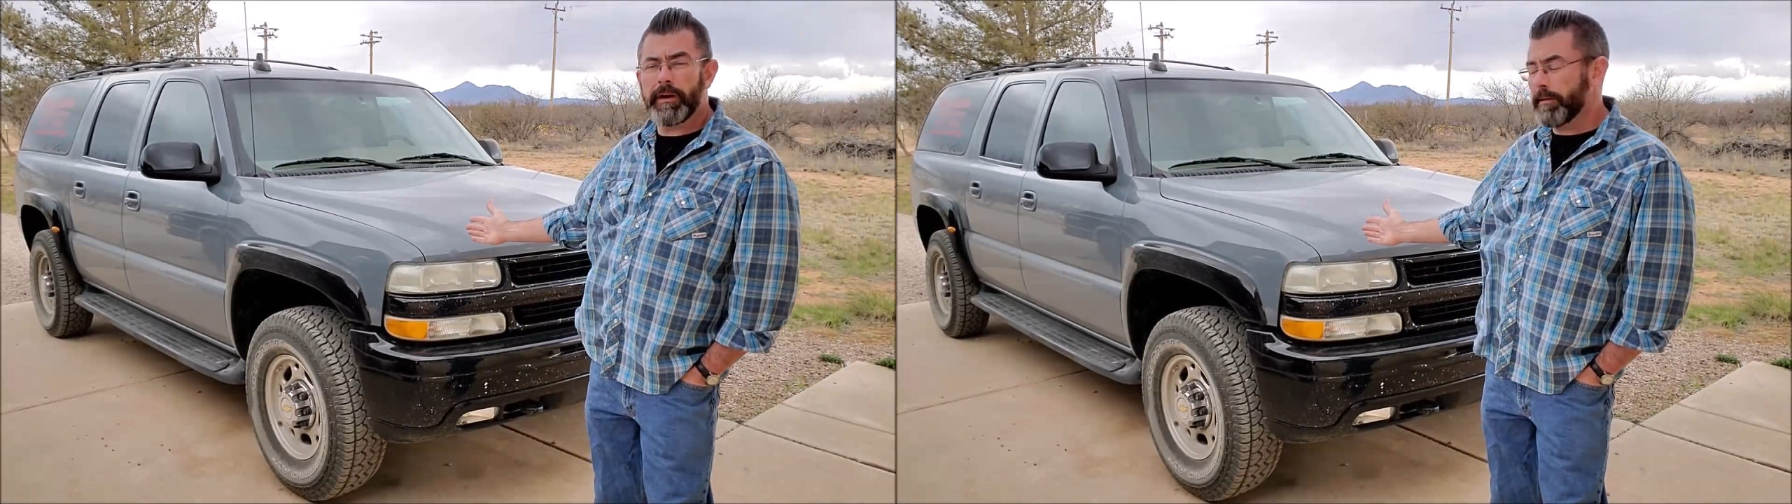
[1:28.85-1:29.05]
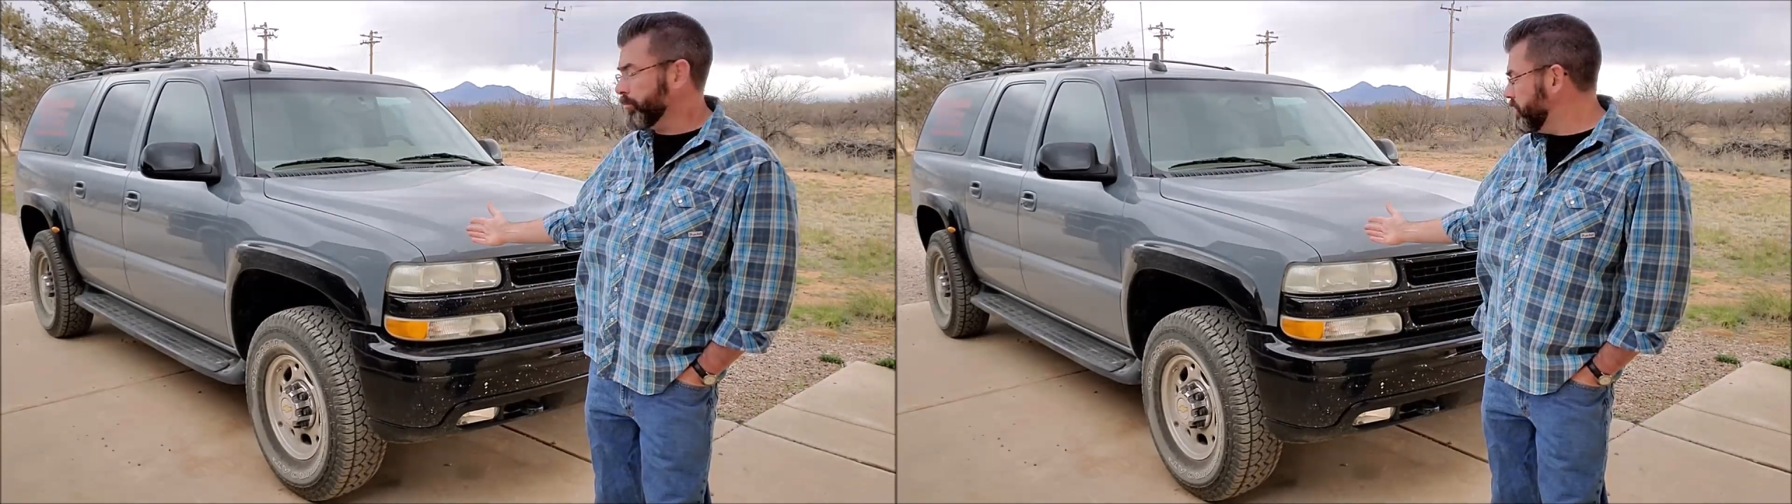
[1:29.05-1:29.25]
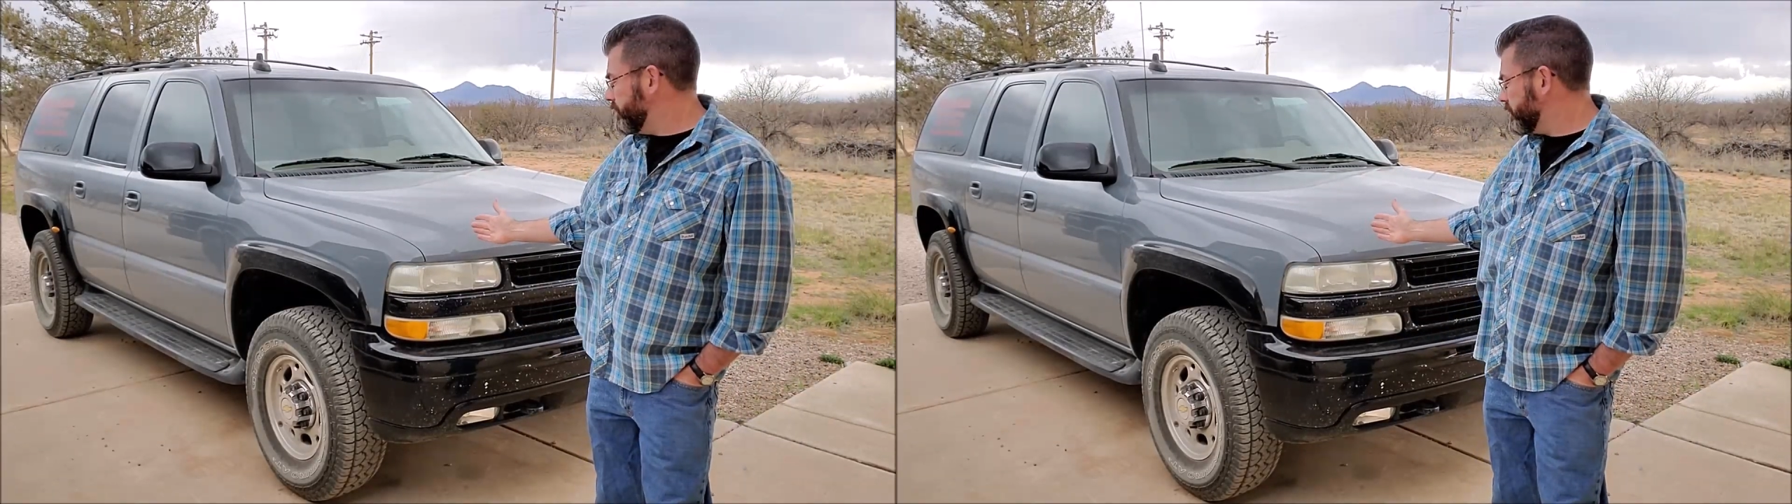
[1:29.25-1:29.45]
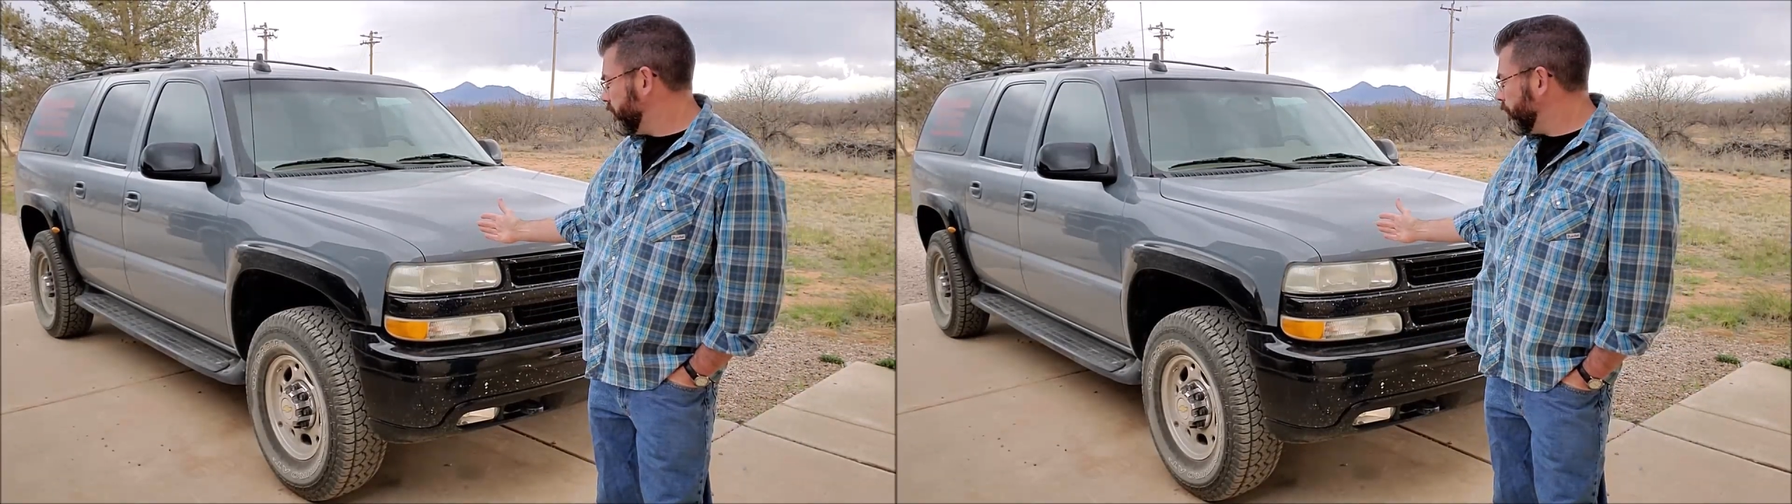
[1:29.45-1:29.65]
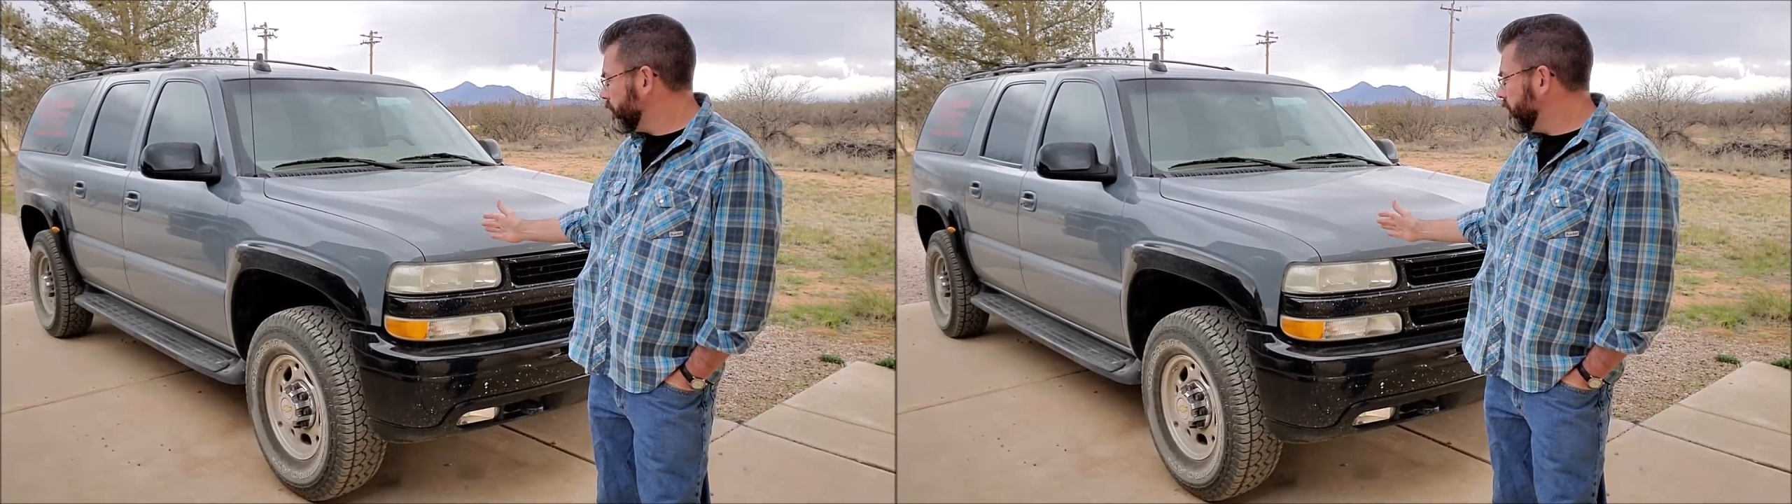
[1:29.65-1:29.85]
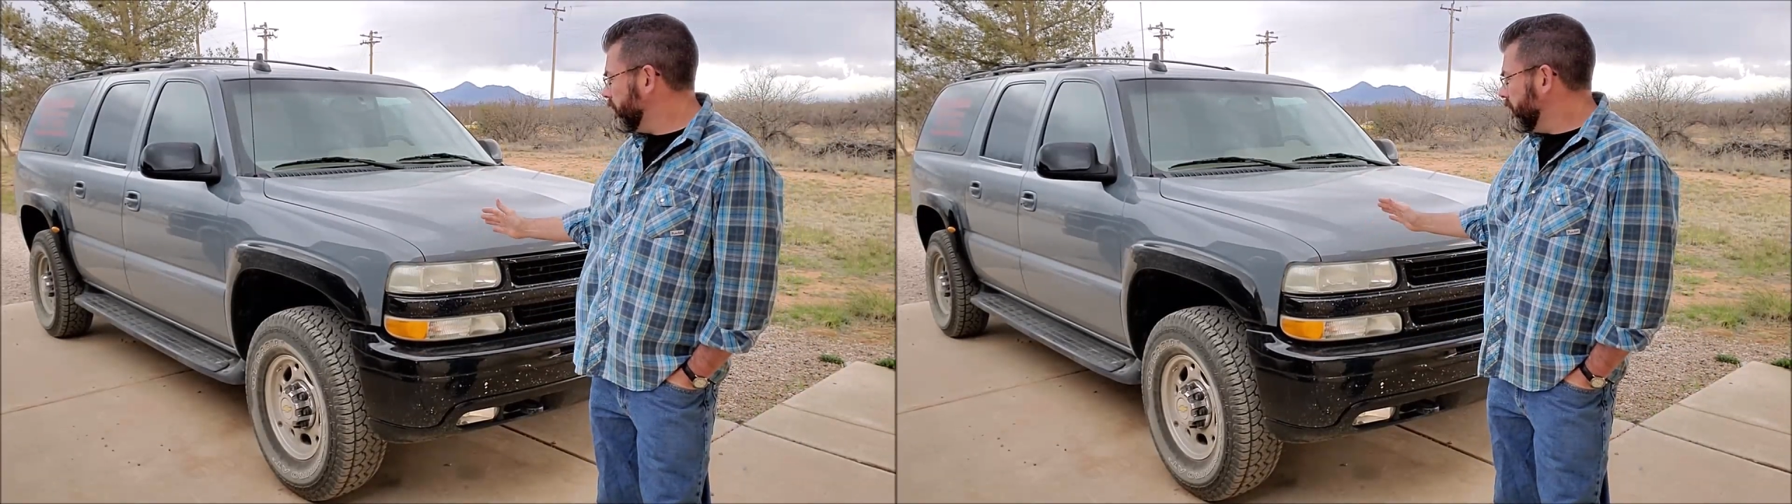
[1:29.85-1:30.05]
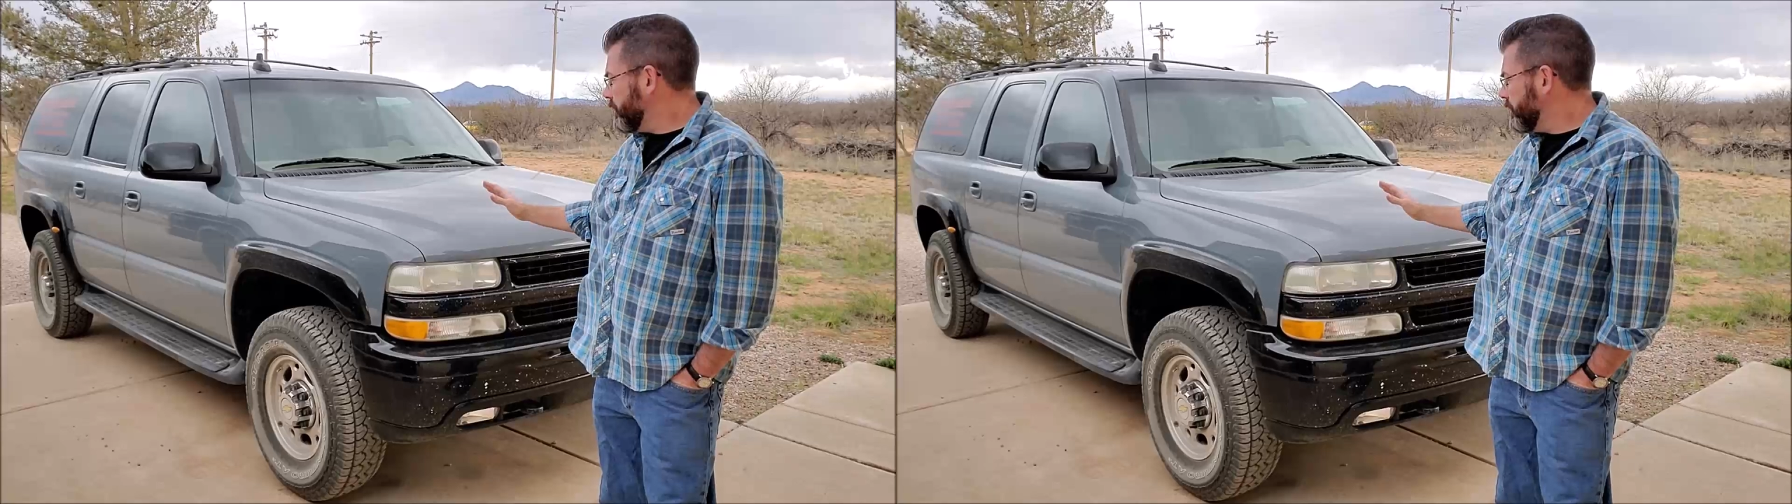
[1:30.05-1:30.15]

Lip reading: by a previous owner